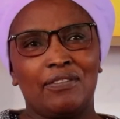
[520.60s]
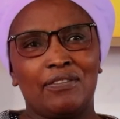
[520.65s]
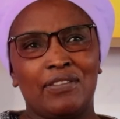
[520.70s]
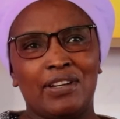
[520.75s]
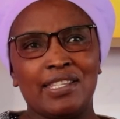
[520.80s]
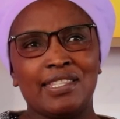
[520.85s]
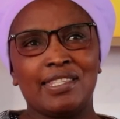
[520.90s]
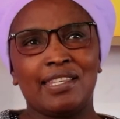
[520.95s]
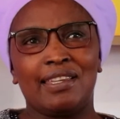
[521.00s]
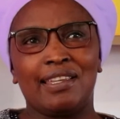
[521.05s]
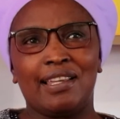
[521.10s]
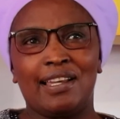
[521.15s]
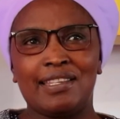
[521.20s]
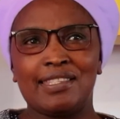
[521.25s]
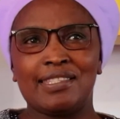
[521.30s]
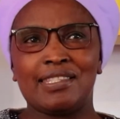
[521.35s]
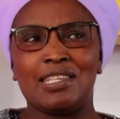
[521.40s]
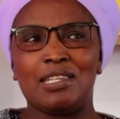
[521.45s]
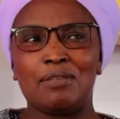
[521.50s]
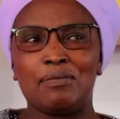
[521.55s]
first I
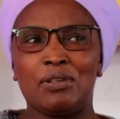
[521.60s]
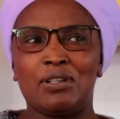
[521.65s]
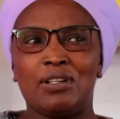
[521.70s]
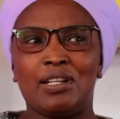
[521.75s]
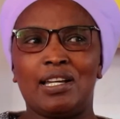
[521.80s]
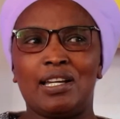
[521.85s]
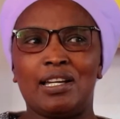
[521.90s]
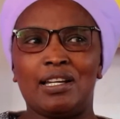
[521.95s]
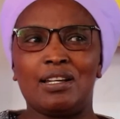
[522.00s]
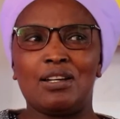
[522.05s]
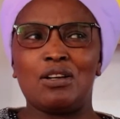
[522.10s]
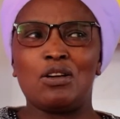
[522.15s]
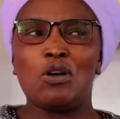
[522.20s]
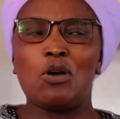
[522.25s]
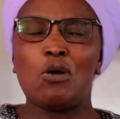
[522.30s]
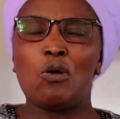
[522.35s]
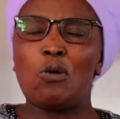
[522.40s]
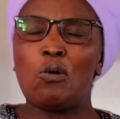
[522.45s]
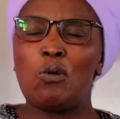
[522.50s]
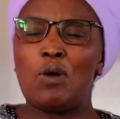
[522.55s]
ask him or her,
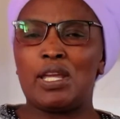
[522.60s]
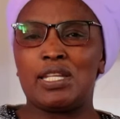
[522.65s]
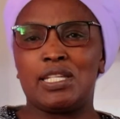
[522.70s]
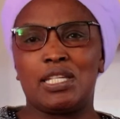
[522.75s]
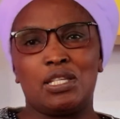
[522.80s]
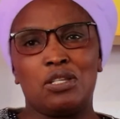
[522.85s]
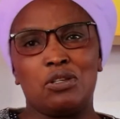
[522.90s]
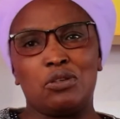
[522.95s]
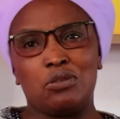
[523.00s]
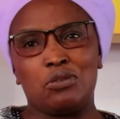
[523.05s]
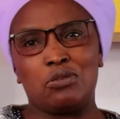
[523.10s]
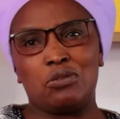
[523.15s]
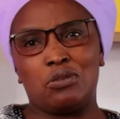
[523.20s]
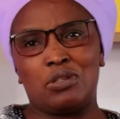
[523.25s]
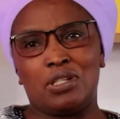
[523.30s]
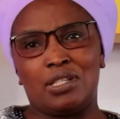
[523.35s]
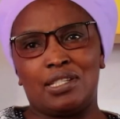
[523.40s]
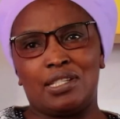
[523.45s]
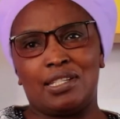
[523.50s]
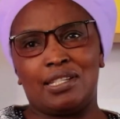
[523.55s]
why did you do
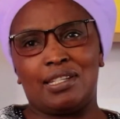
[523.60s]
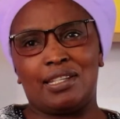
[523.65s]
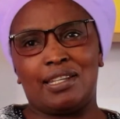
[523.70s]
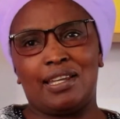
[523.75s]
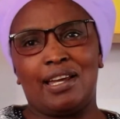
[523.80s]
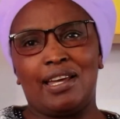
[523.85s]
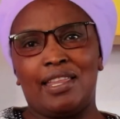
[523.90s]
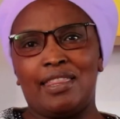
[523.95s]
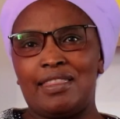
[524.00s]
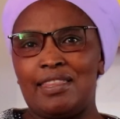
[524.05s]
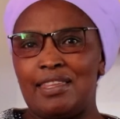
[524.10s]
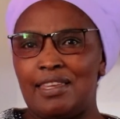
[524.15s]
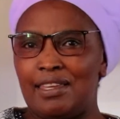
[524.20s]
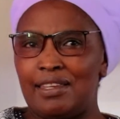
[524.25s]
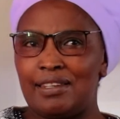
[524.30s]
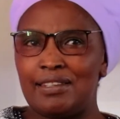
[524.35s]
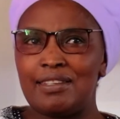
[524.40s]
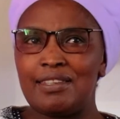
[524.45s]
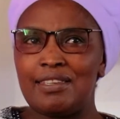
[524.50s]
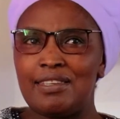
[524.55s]
it? And
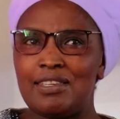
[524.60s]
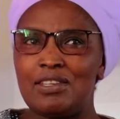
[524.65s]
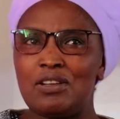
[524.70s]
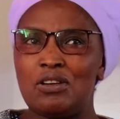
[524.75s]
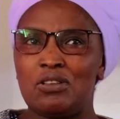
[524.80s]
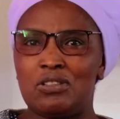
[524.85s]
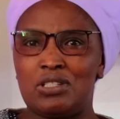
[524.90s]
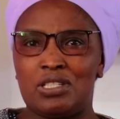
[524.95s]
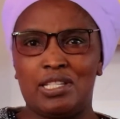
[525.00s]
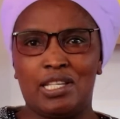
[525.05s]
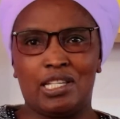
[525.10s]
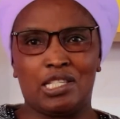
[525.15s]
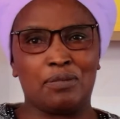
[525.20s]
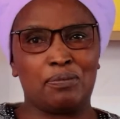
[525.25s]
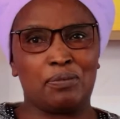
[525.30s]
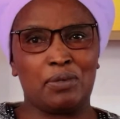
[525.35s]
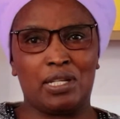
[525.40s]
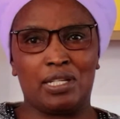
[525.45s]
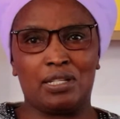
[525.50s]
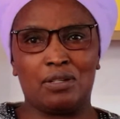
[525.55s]
then he or she
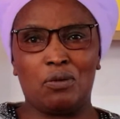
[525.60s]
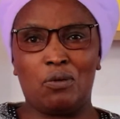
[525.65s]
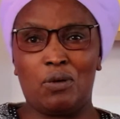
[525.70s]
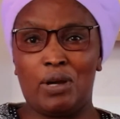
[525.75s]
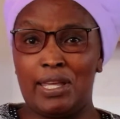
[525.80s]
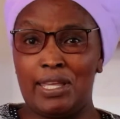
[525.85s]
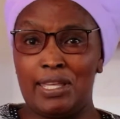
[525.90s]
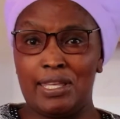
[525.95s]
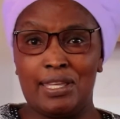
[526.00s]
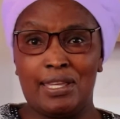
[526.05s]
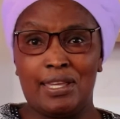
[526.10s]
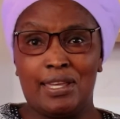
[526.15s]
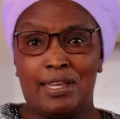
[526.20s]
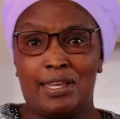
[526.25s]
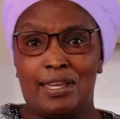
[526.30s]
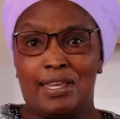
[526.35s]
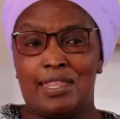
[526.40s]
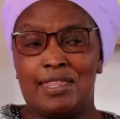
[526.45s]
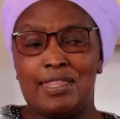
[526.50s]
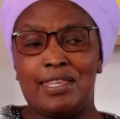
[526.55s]
explained why
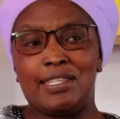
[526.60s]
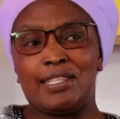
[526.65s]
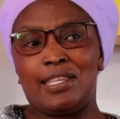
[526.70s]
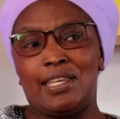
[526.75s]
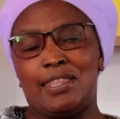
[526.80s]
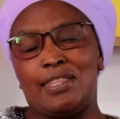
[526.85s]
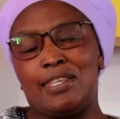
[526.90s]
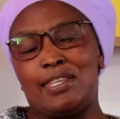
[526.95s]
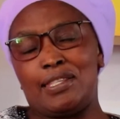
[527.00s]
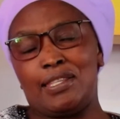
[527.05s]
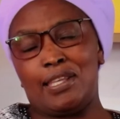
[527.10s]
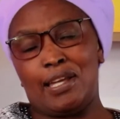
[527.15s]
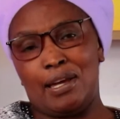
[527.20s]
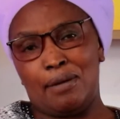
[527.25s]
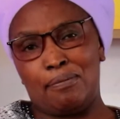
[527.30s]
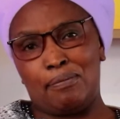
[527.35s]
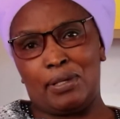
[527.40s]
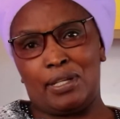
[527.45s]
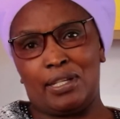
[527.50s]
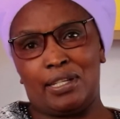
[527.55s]
this and this
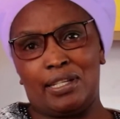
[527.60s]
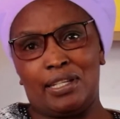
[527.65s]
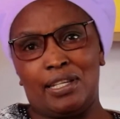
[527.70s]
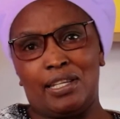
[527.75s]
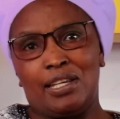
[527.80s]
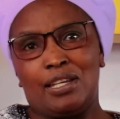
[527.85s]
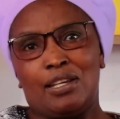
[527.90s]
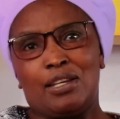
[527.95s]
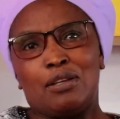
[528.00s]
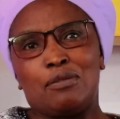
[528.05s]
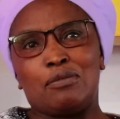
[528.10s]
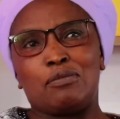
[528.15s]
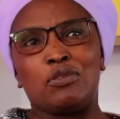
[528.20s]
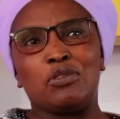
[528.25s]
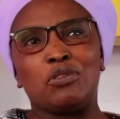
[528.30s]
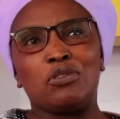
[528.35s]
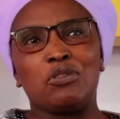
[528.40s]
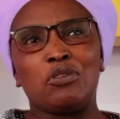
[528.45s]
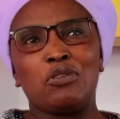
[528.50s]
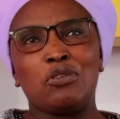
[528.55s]
happened.
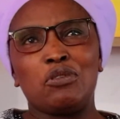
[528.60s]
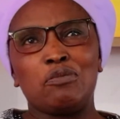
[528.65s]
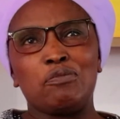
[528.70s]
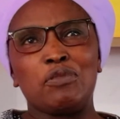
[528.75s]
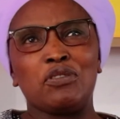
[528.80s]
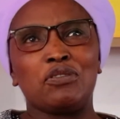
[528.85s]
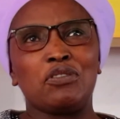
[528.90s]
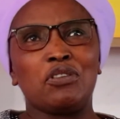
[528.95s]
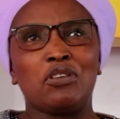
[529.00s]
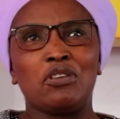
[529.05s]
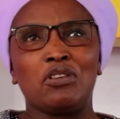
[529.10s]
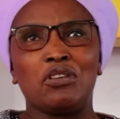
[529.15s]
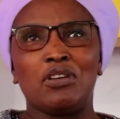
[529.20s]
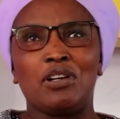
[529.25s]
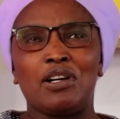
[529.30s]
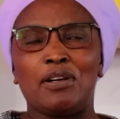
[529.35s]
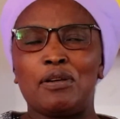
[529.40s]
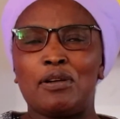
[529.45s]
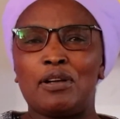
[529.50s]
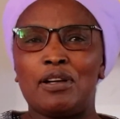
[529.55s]
You know, before,
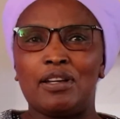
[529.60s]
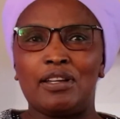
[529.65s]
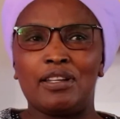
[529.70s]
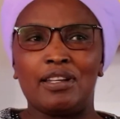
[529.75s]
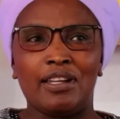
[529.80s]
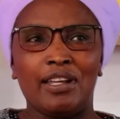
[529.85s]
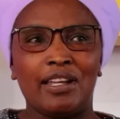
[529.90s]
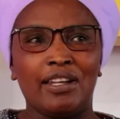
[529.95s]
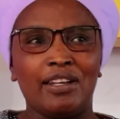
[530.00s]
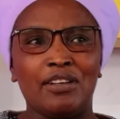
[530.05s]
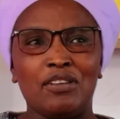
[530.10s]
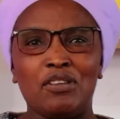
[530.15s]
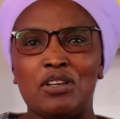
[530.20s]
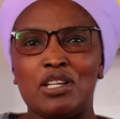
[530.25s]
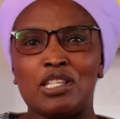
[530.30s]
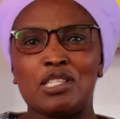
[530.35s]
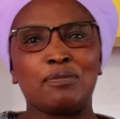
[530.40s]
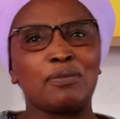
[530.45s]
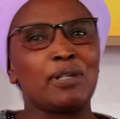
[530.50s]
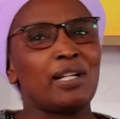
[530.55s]
no
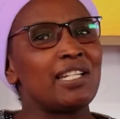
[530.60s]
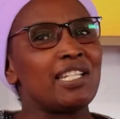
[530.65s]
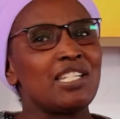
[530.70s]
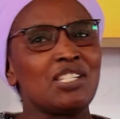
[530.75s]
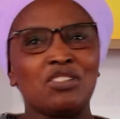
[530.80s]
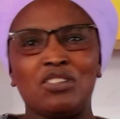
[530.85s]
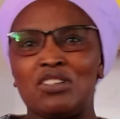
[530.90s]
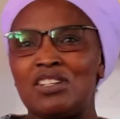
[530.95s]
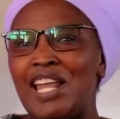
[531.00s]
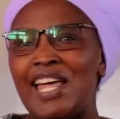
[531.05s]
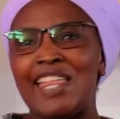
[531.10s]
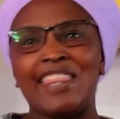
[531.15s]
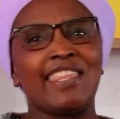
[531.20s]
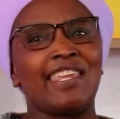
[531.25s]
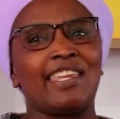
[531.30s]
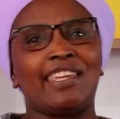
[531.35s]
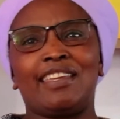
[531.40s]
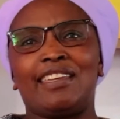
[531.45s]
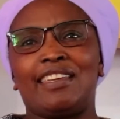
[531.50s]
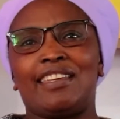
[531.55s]
explanation,
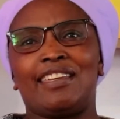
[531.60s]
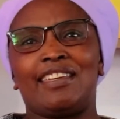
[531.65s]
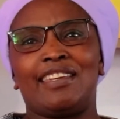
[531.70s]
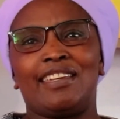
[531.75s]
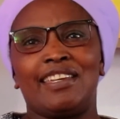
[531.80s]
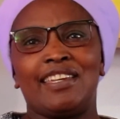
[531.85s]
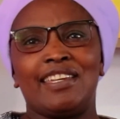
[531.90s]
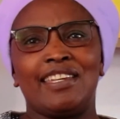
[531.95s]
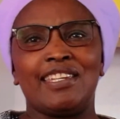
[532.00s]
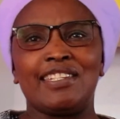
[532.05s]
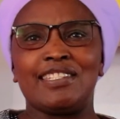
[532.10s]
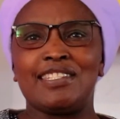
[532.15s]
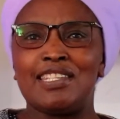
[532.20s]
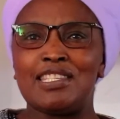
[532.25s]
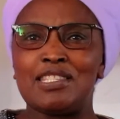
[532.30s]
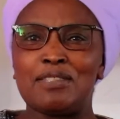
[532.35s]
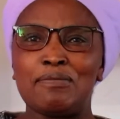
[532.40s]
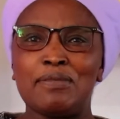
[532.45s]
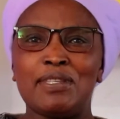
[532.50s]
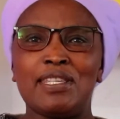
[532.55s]
nothing. It
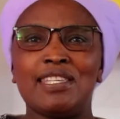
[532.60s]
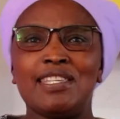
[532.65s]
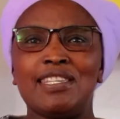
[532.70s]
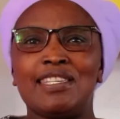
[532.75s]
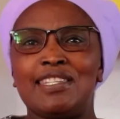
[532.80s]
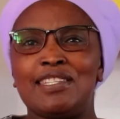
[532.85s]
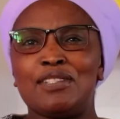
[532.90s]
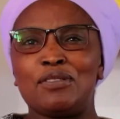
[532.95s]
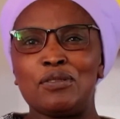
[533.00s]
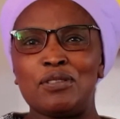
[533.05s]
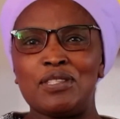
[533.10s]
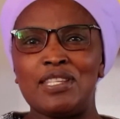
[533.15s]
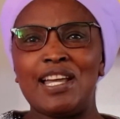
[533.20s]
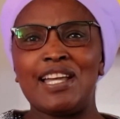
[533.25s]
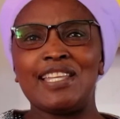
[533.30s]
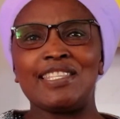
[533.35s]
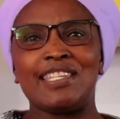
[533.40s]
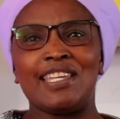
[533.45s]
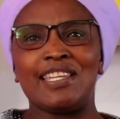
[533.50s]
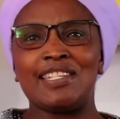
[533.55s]
is me to
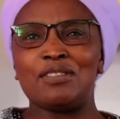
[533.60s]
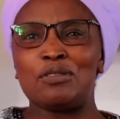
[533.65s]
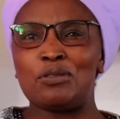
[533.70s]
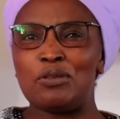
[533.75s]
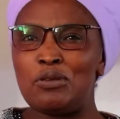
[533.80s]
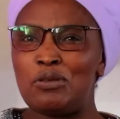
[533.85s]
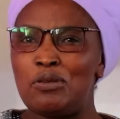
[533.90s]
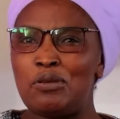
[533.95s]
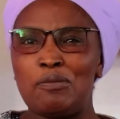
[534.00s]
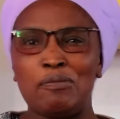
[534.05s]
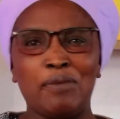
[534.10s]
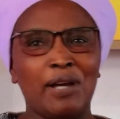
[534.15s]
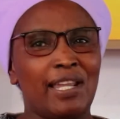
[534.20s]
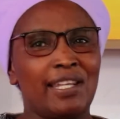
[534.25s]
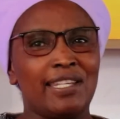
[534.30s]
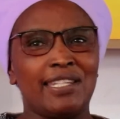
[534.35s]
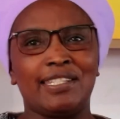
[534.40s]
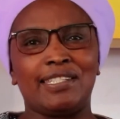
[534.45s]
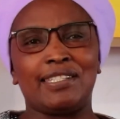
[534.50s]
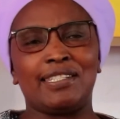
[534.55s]
judge and to
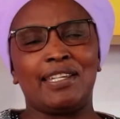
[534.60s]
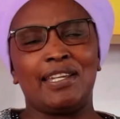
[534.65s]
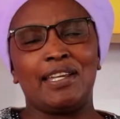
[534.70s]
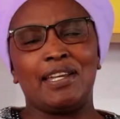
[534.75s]
punish.